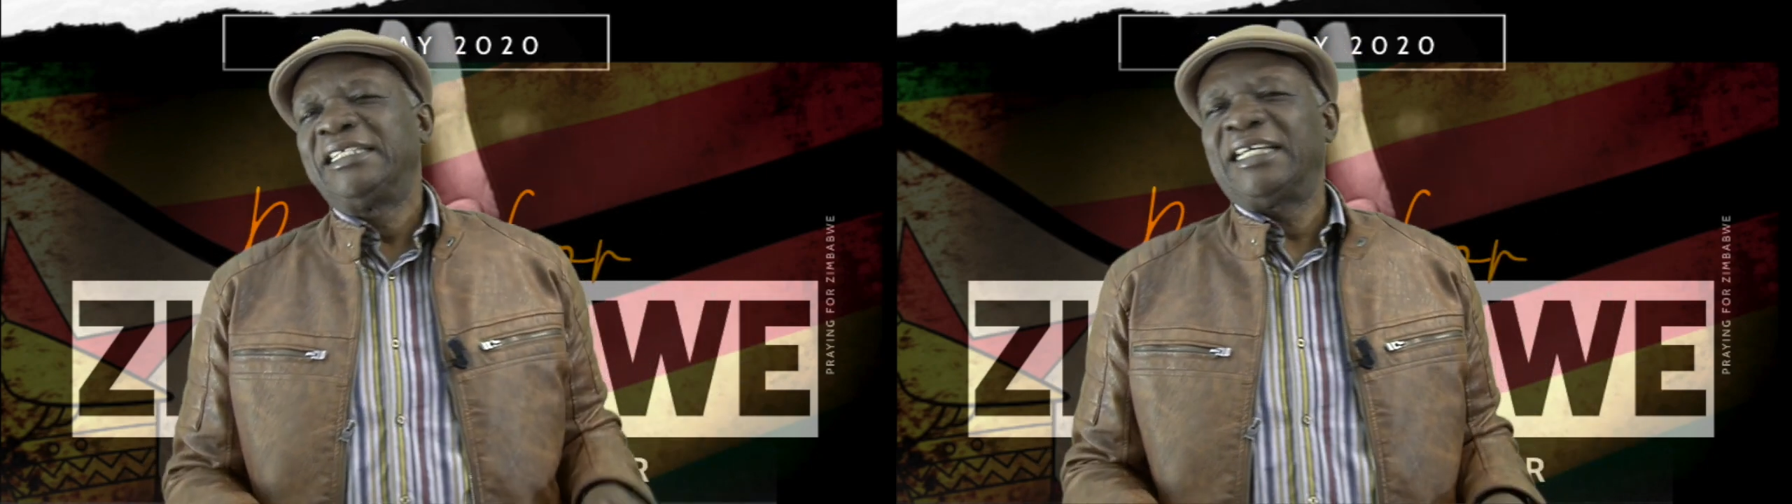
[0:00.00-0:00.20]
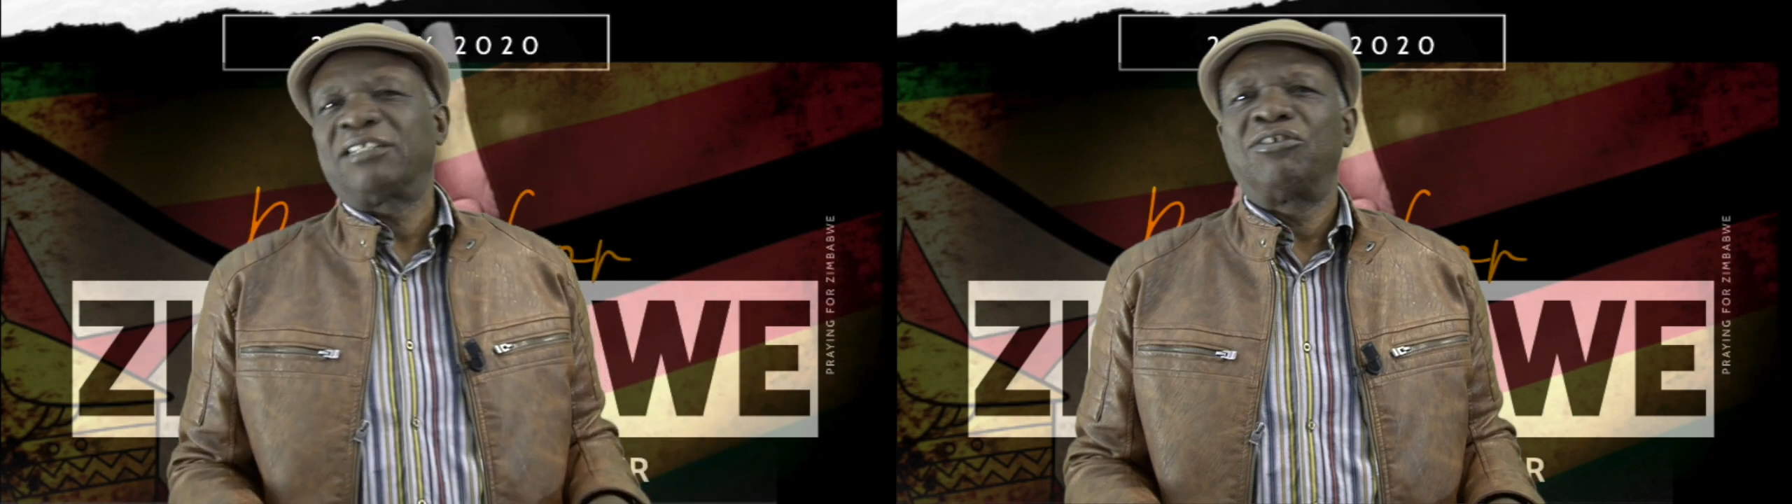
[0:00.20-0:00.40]

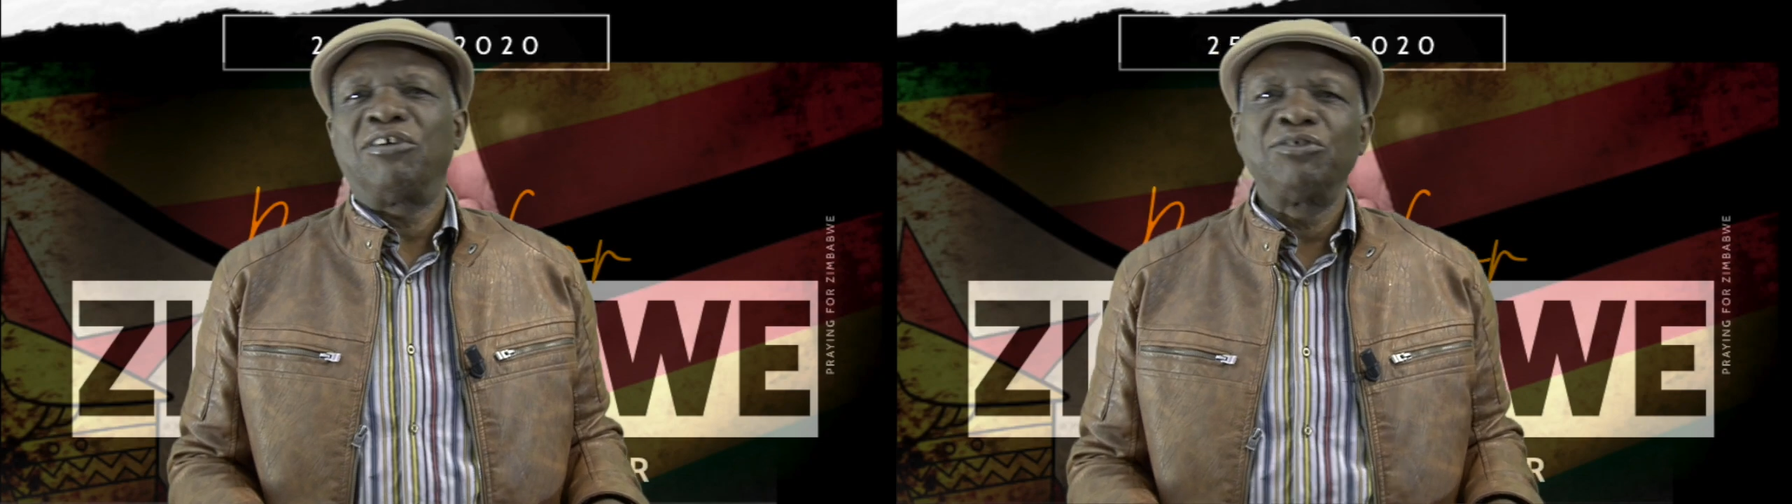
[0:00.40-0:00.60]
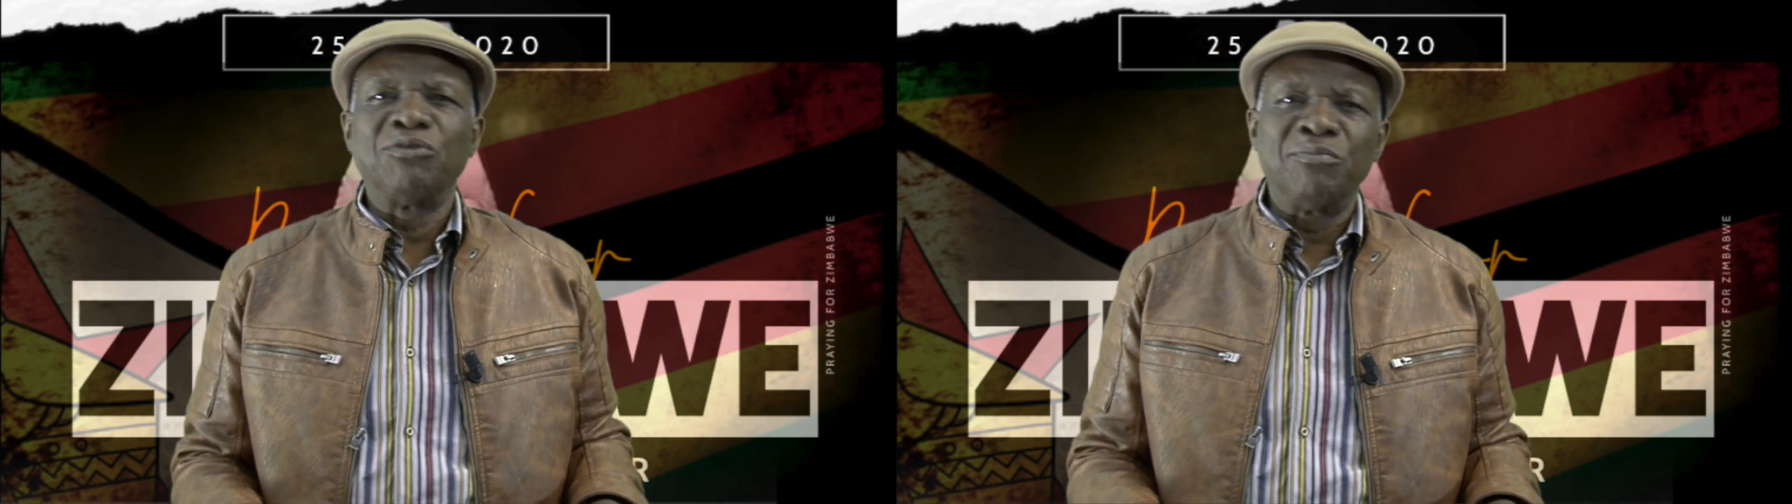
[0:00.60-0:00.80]
that
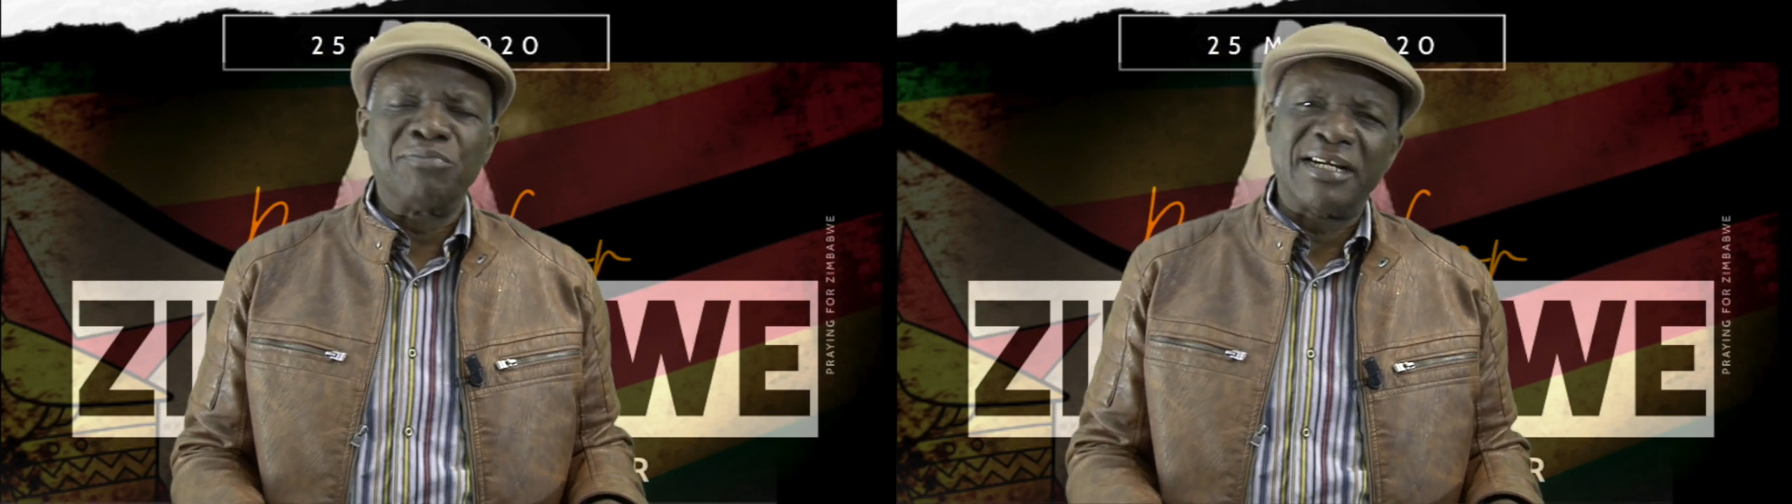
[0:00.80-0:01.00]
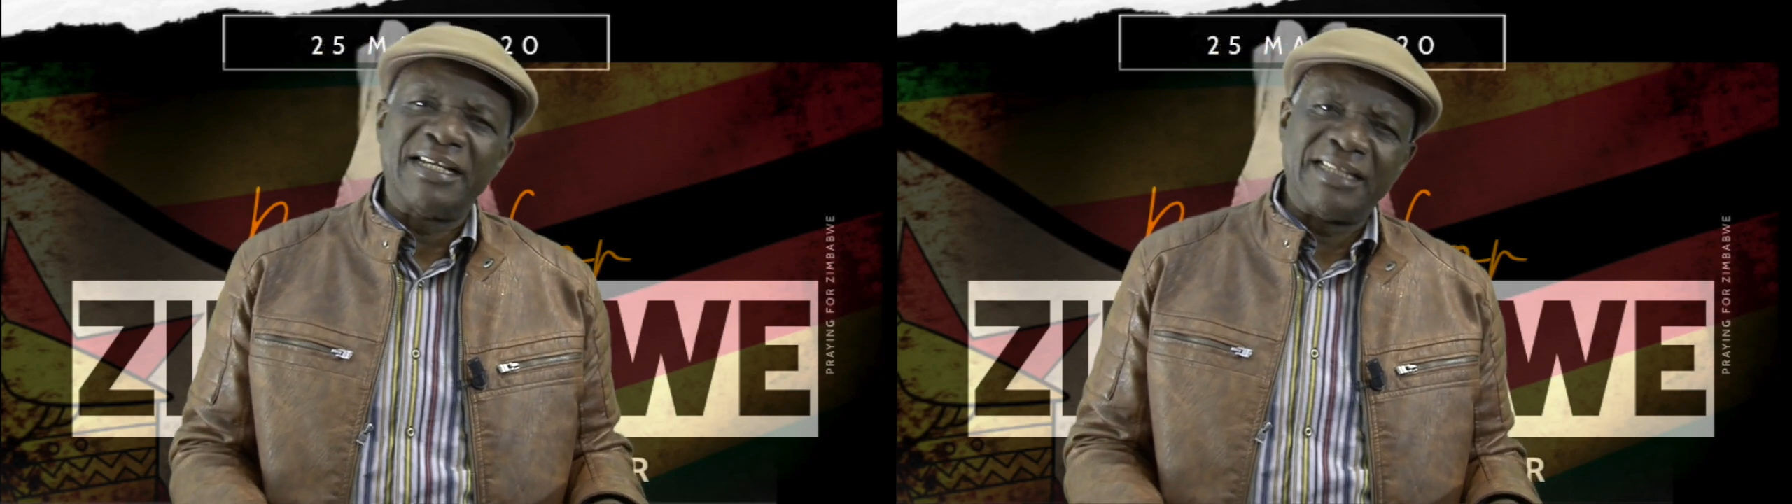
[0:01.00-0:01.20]
God will
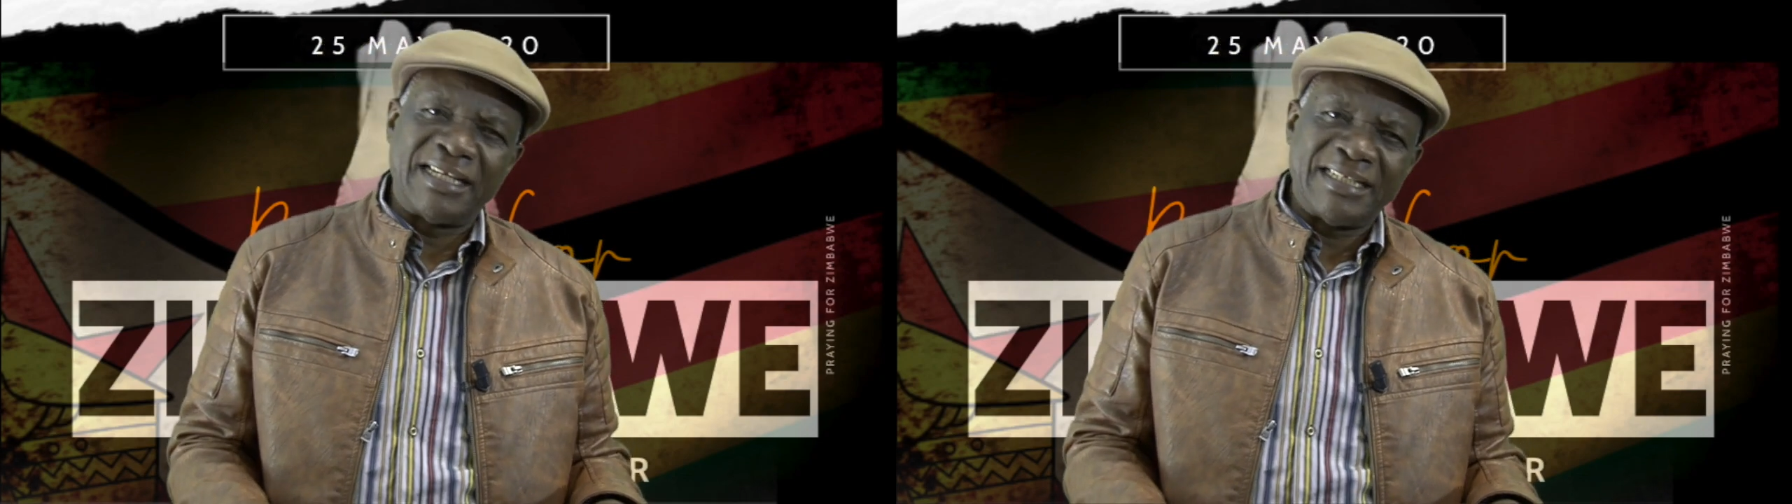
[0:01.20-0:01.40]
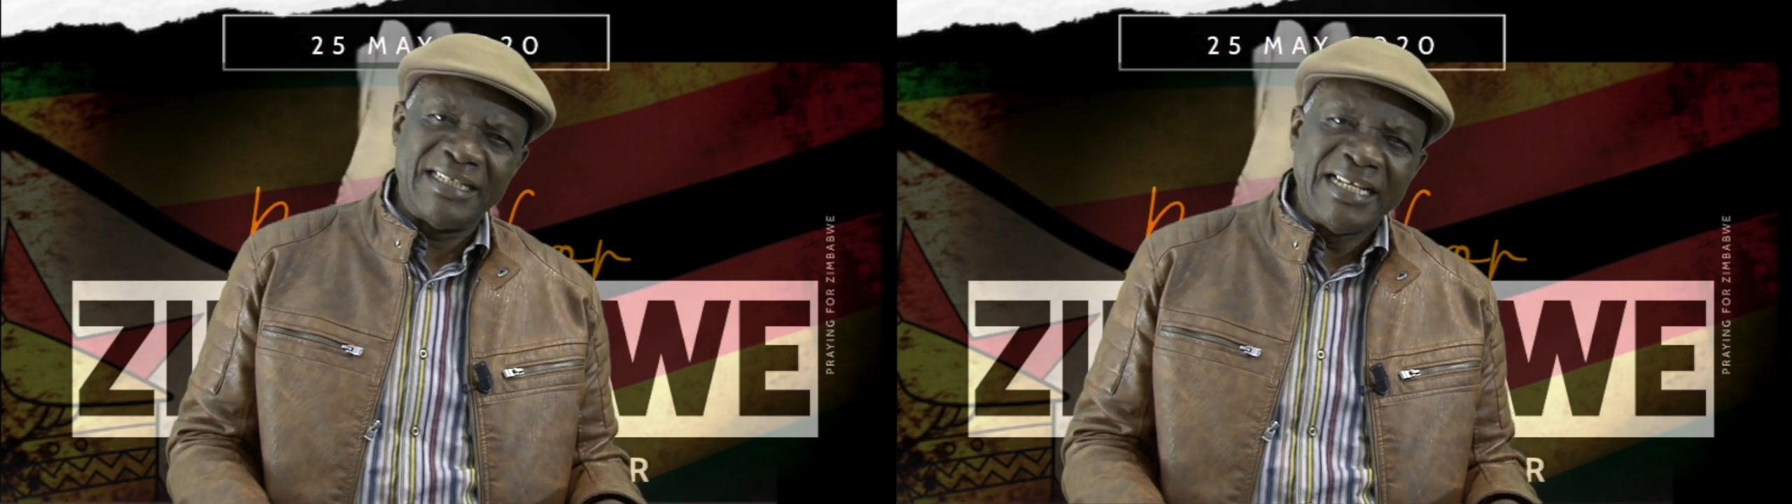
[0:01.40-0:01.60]
bring the
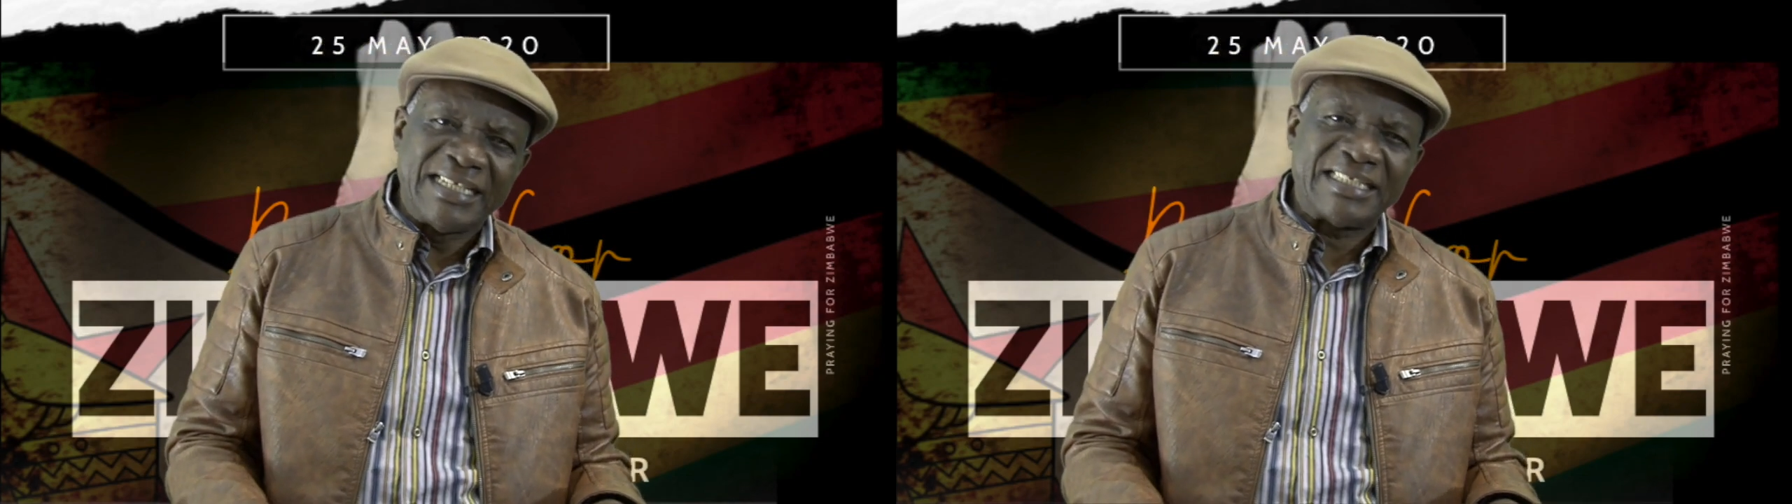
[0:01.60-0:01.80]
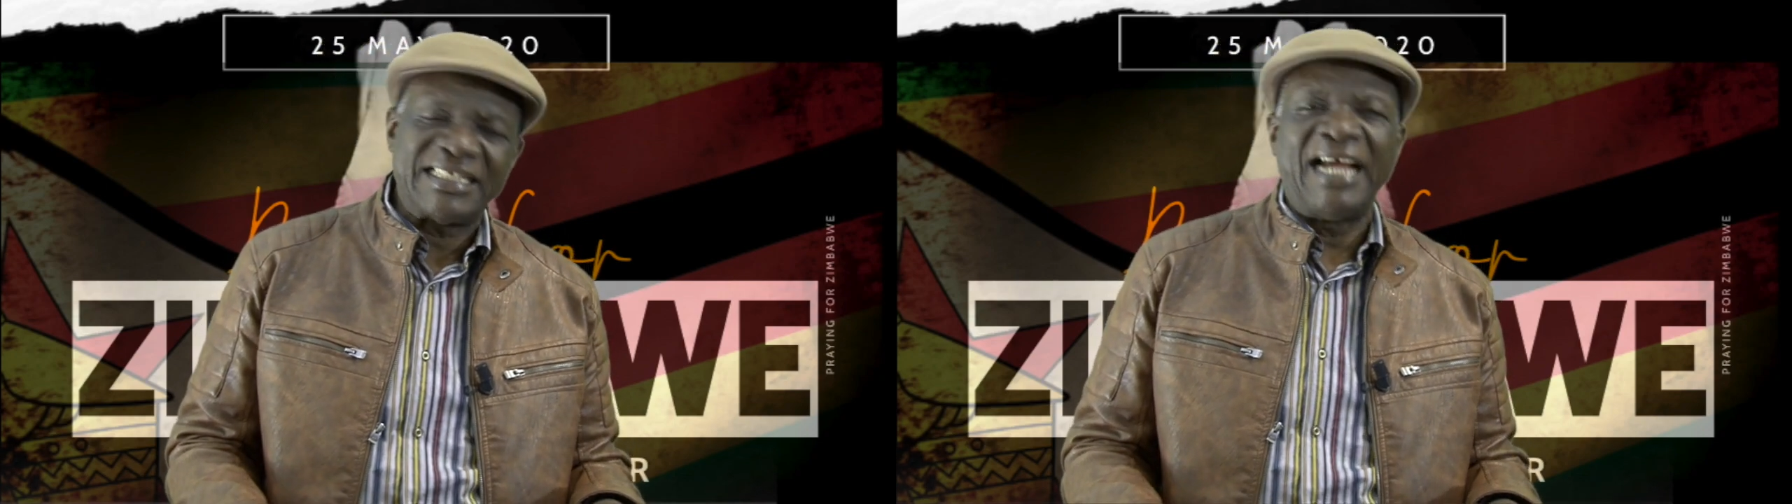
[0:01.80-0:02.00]
release